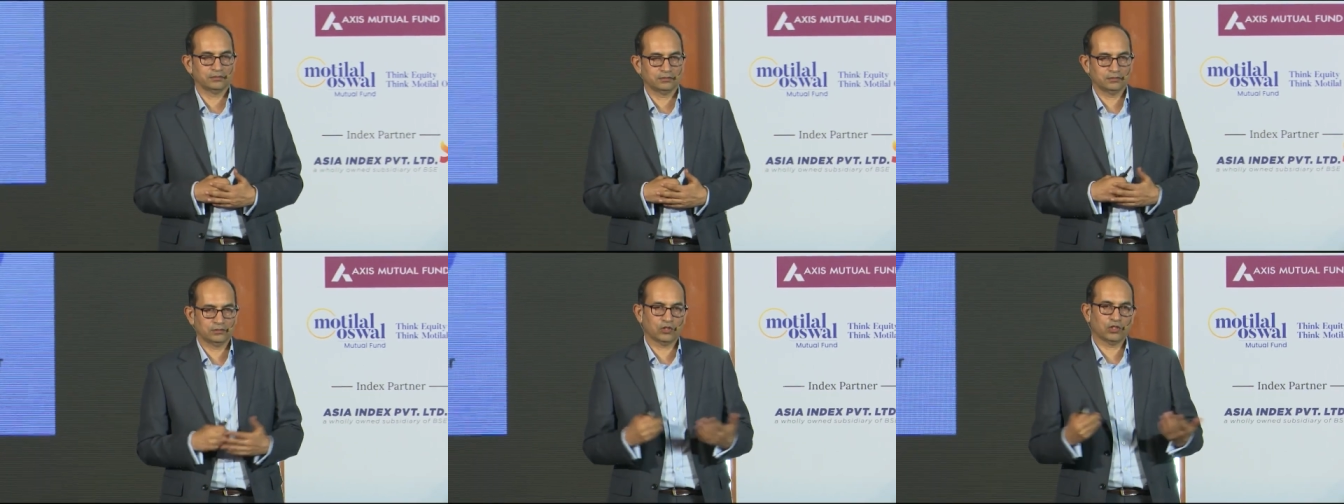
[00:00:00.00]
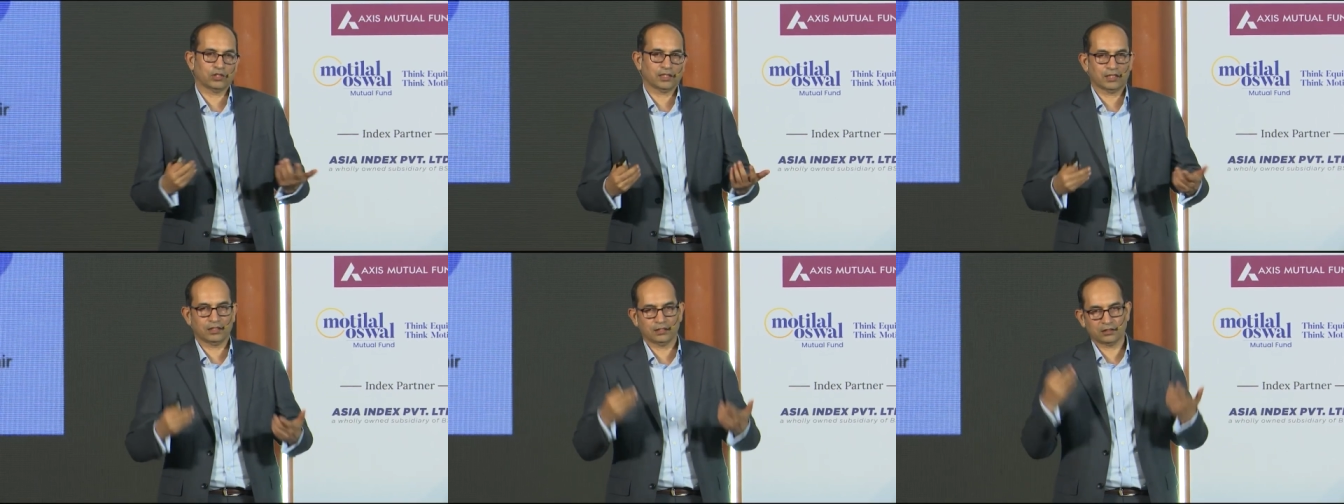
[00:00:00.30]

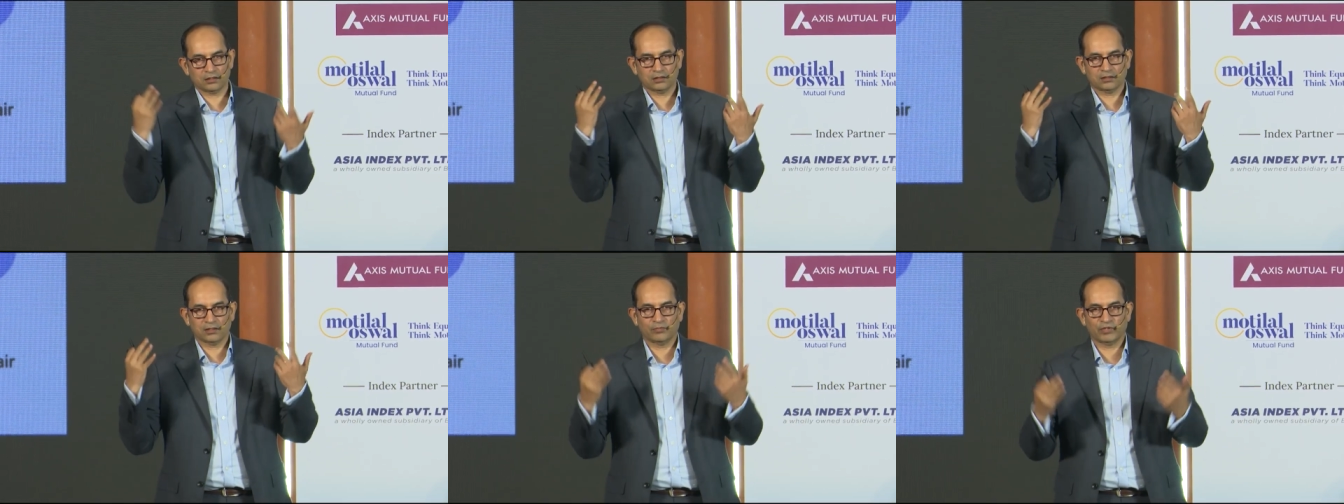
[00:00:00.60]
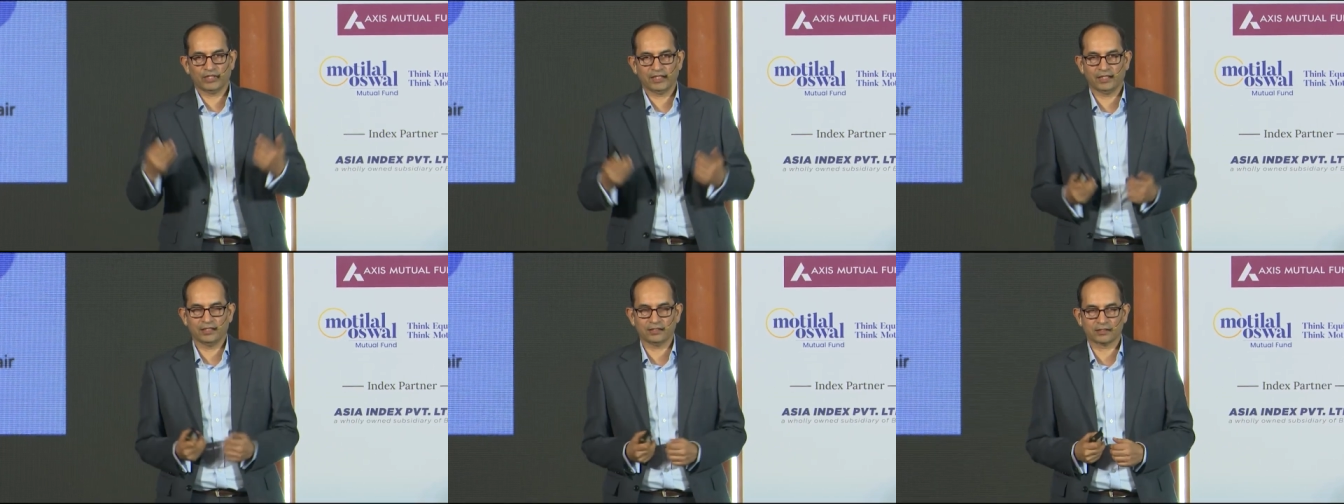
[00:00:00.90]
not ours,
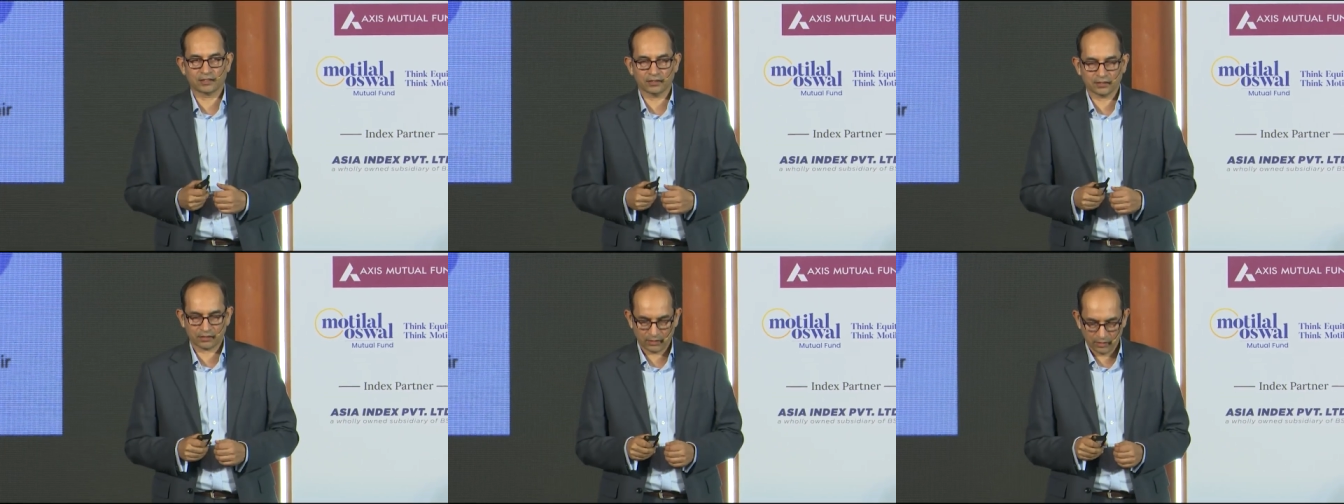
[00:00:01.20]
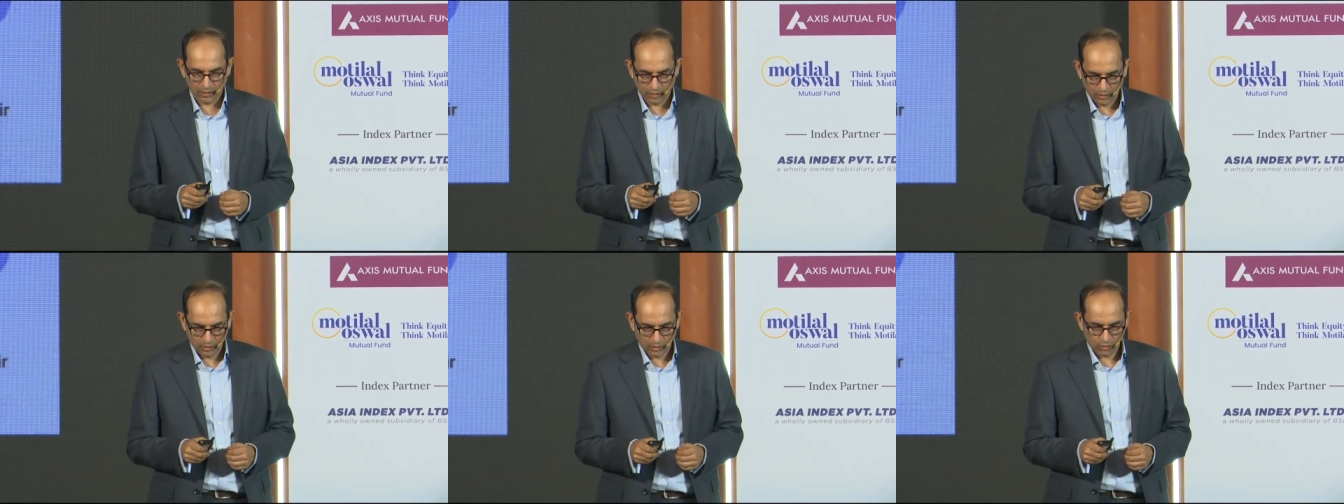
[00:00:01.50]
somebody else's,
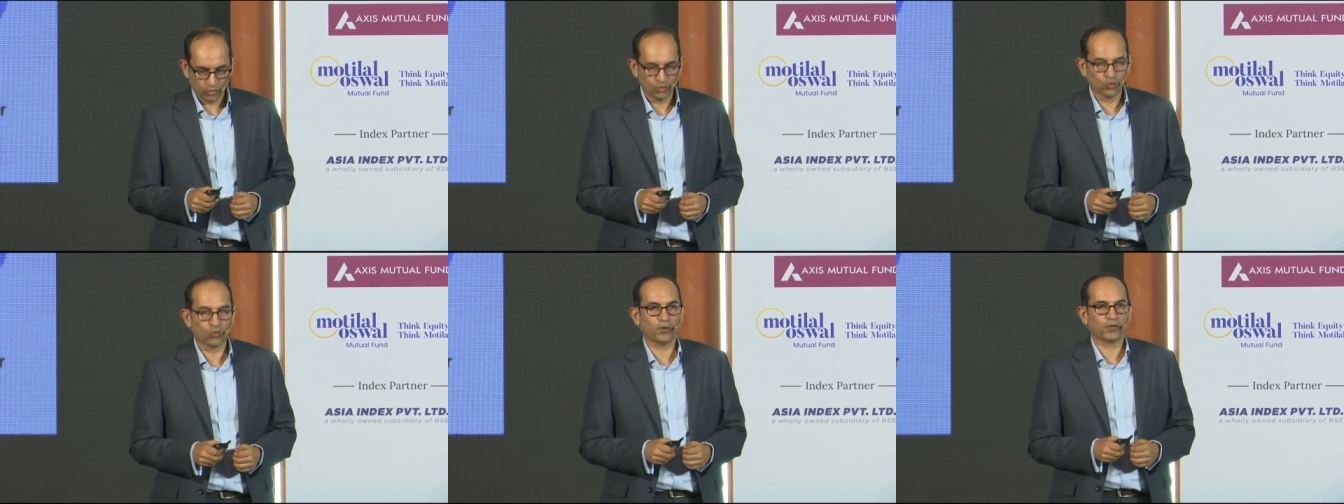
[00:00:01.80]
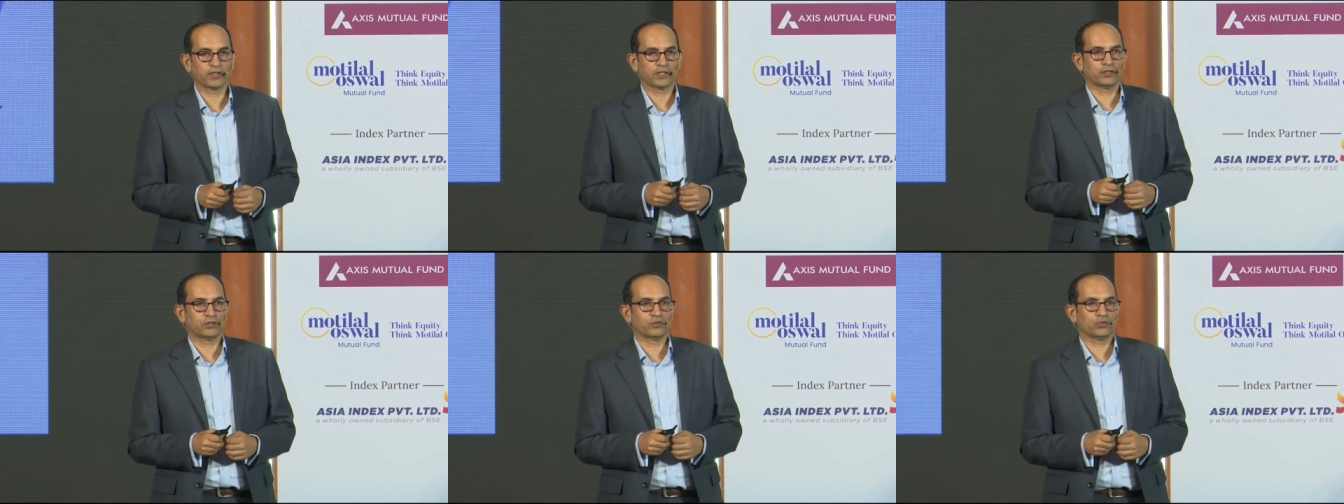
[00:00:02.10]
who
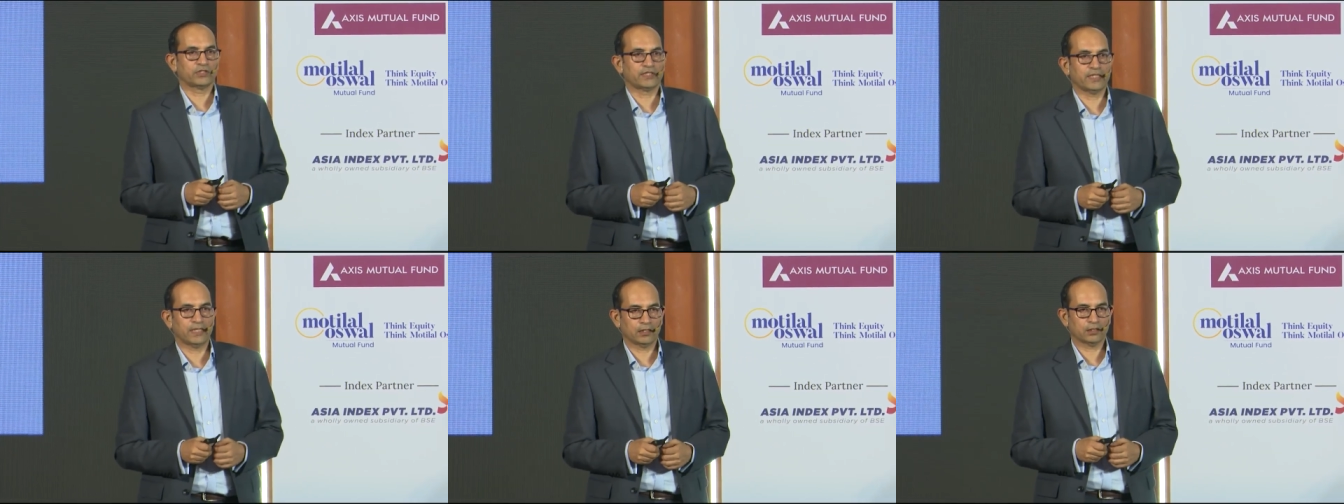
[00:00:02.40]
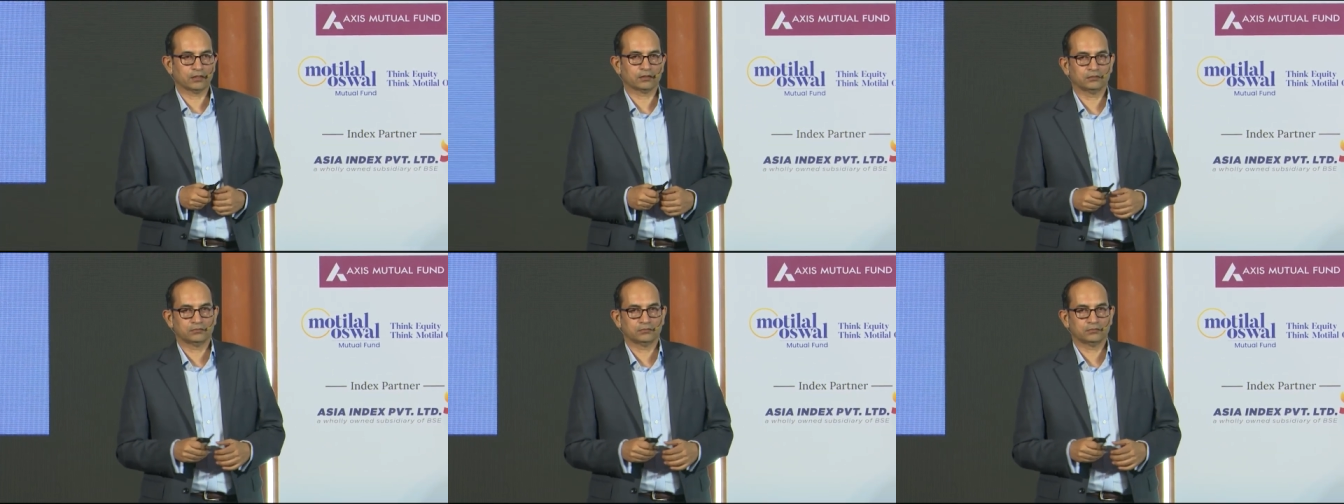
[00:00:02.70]
wanted to sell.